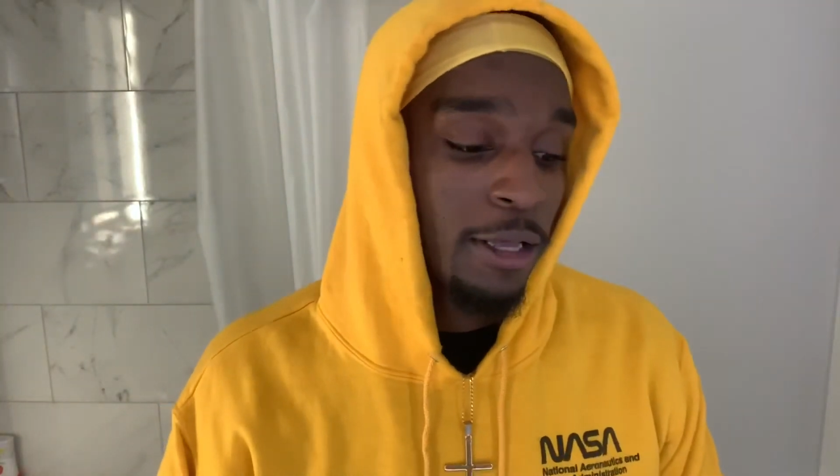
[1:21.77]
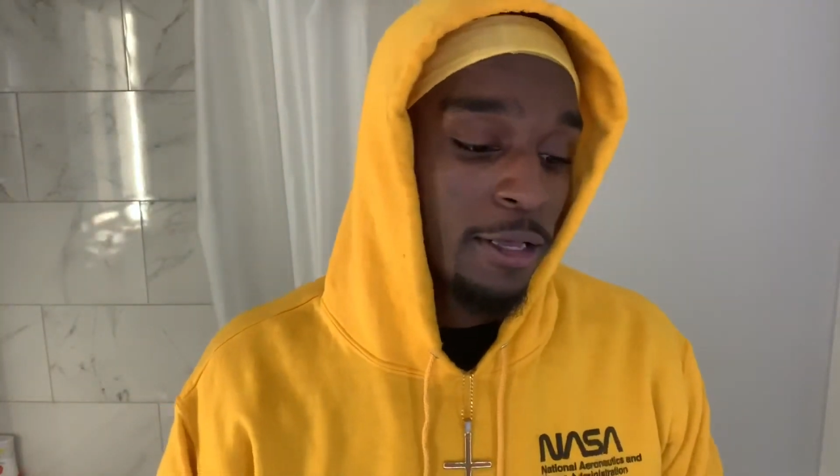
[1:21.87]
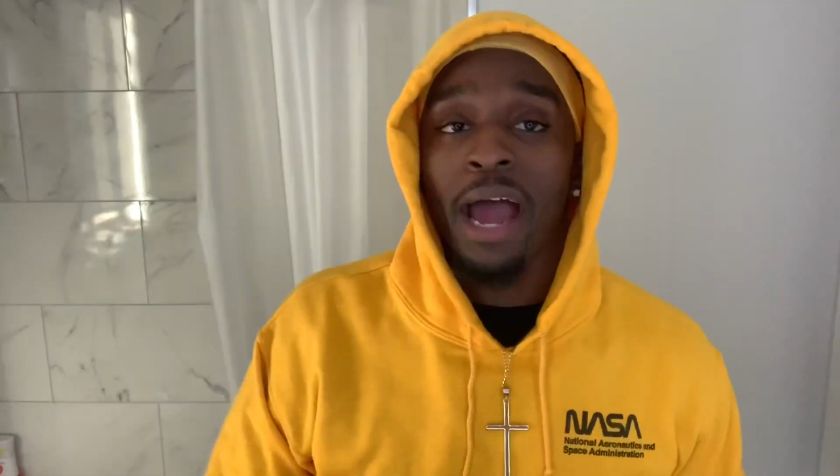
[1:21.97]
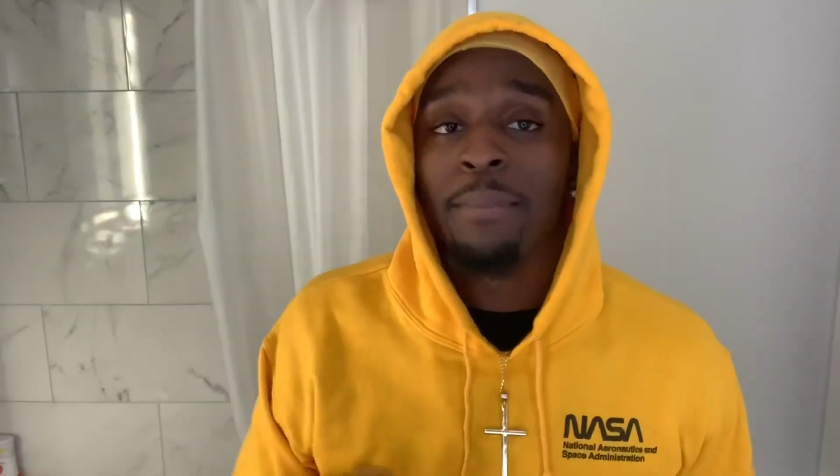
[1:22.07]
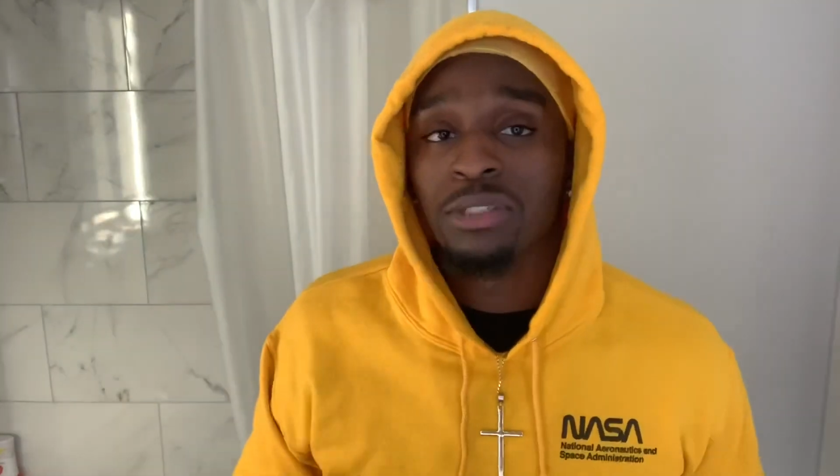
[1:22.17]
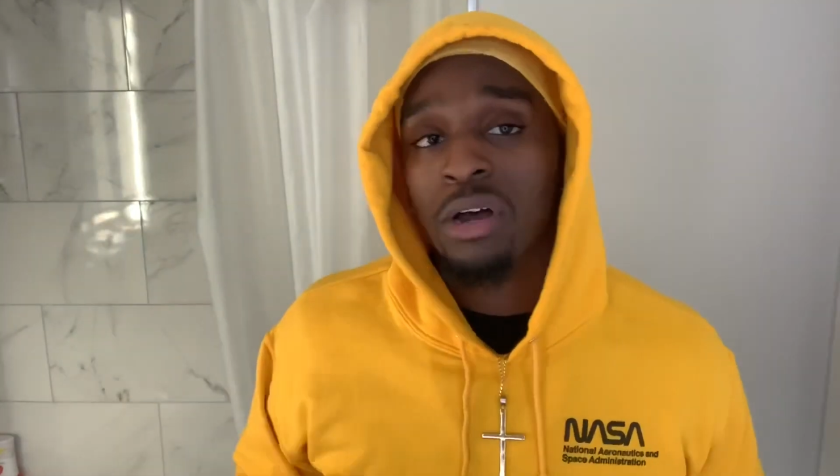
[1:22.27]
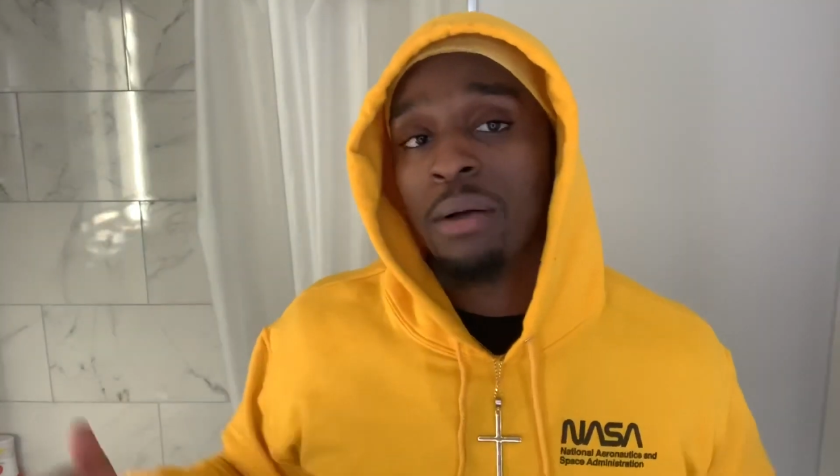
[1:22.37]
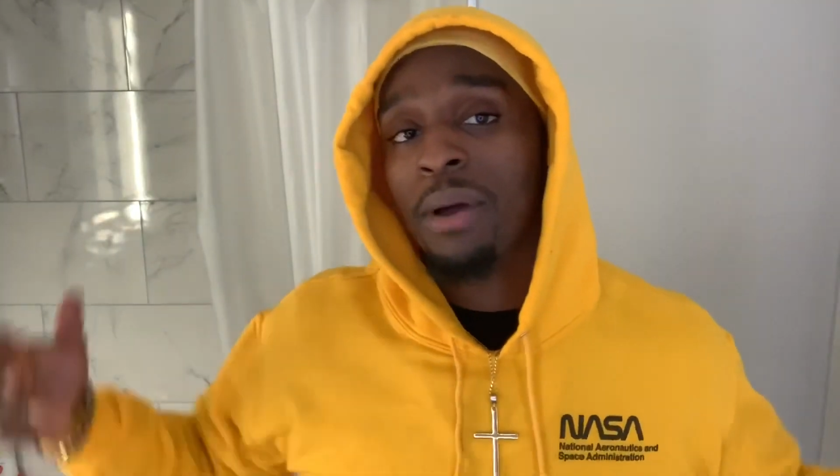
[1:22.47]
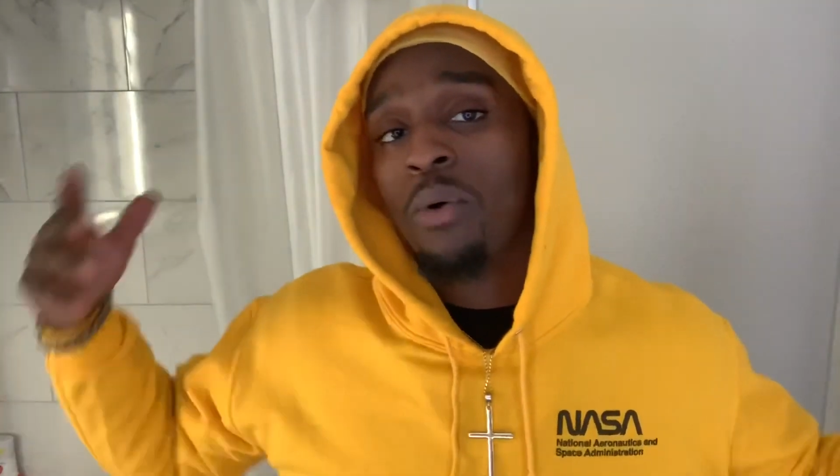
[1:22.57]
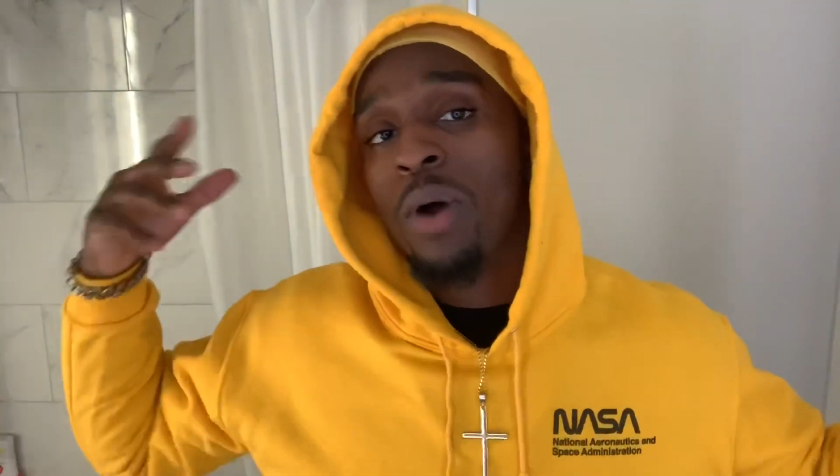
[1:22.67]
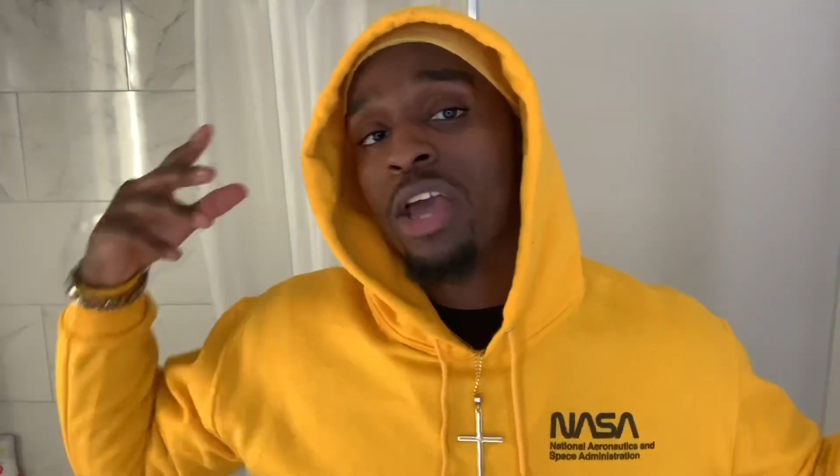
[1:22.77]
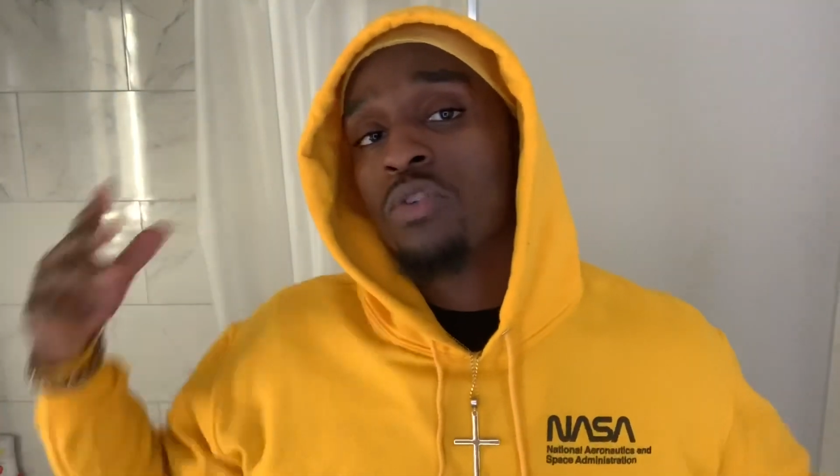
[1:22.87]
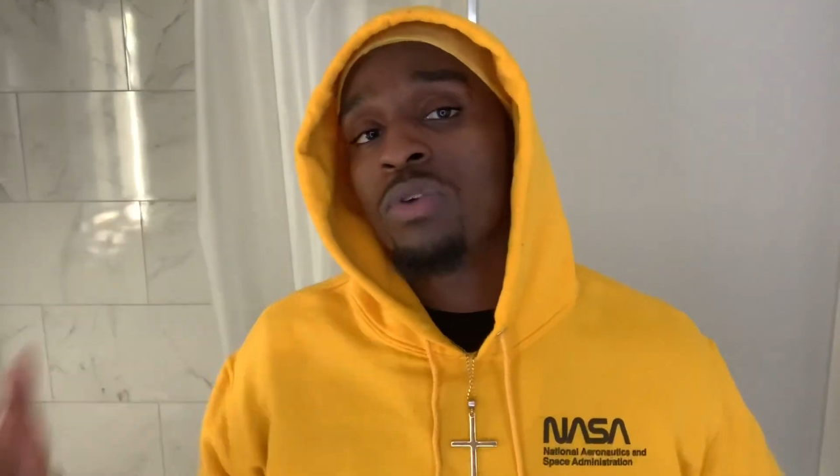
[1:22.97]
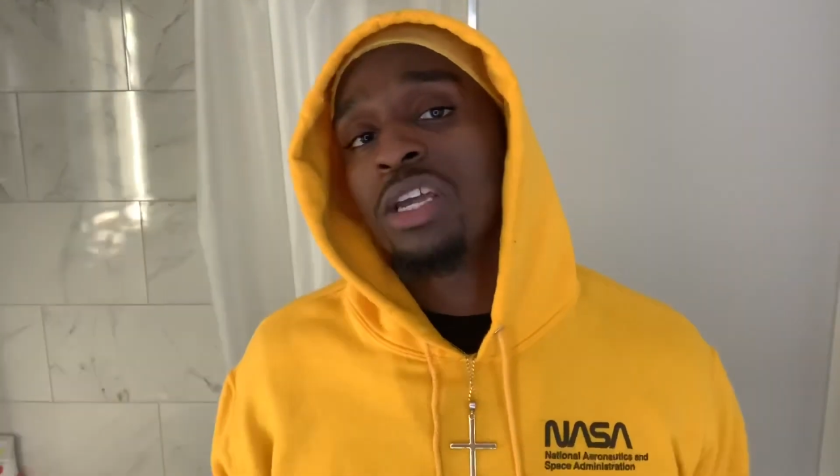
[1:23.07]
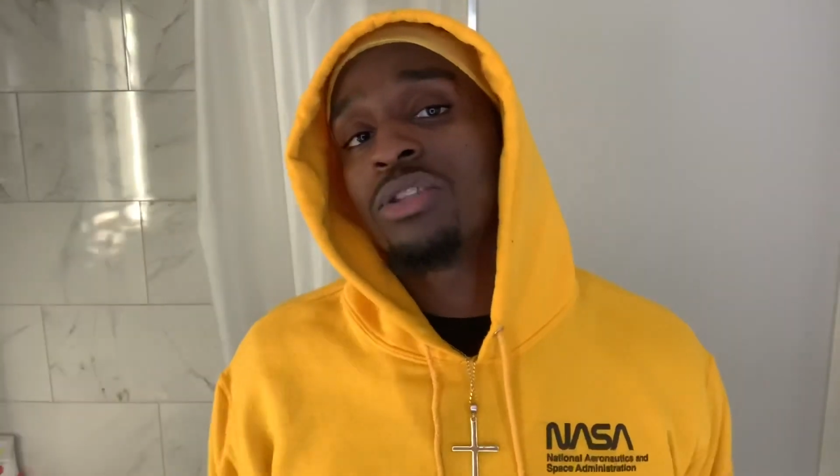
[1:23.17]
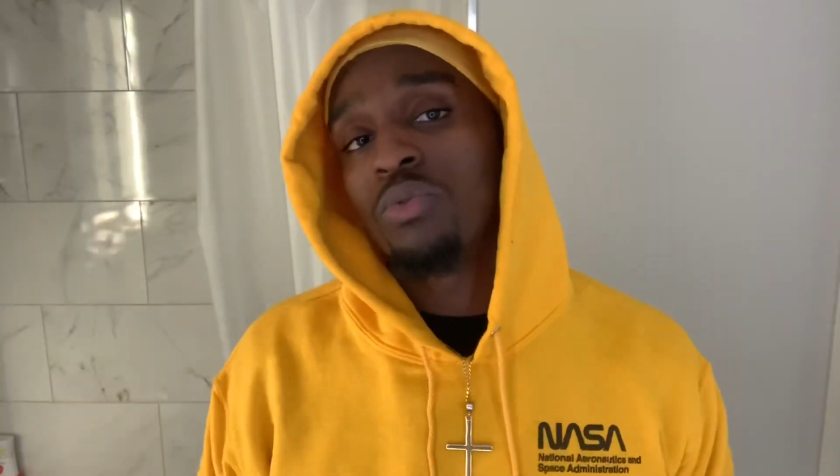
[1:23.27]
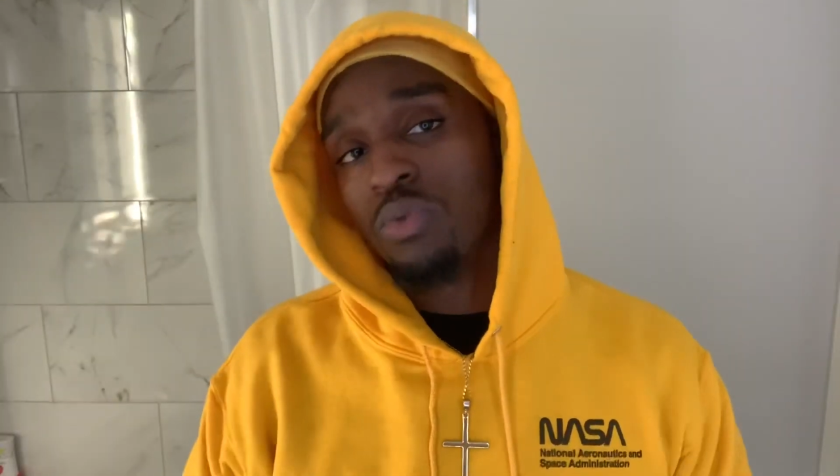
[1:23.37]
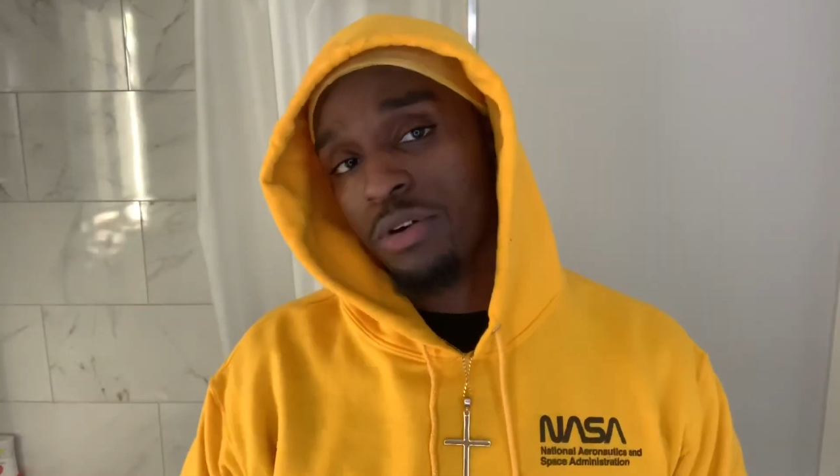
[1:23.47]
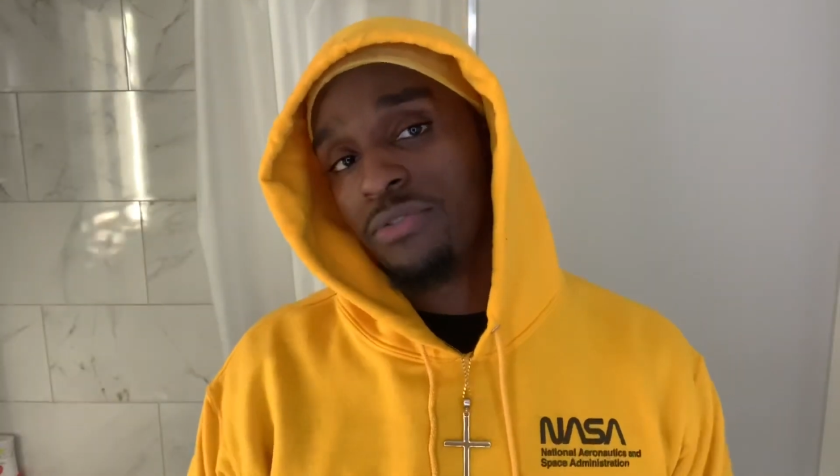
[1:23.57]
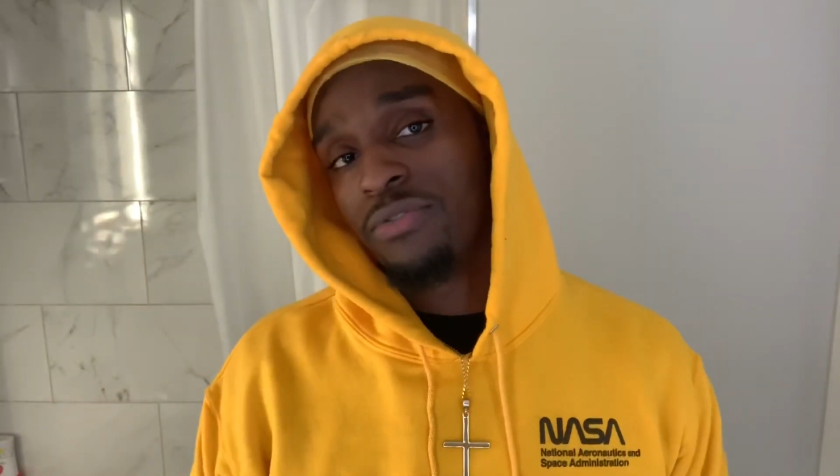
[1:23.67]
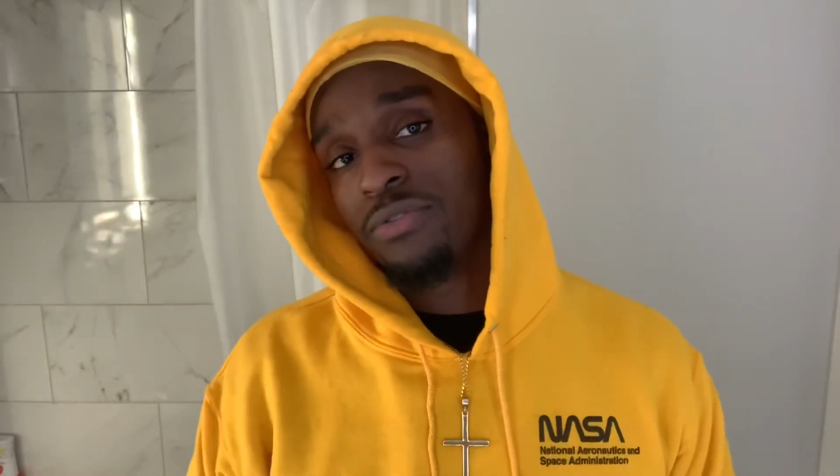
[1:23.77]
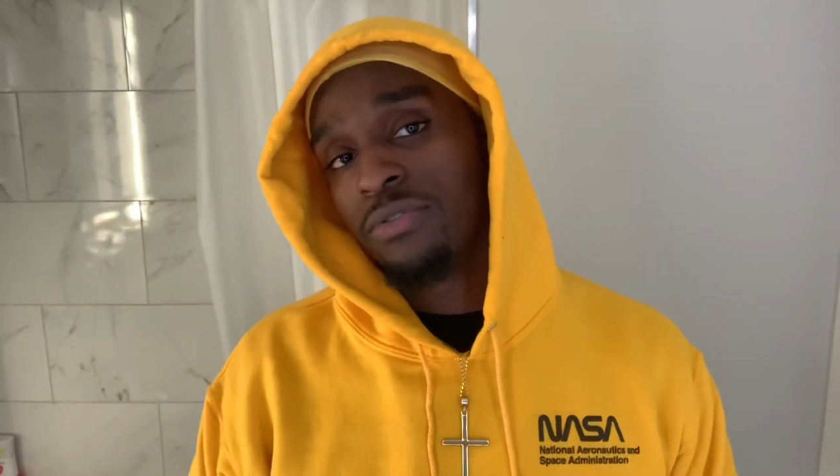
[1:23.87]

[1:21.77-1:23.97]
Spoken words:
Now I'm gonna talk about why you need the woof.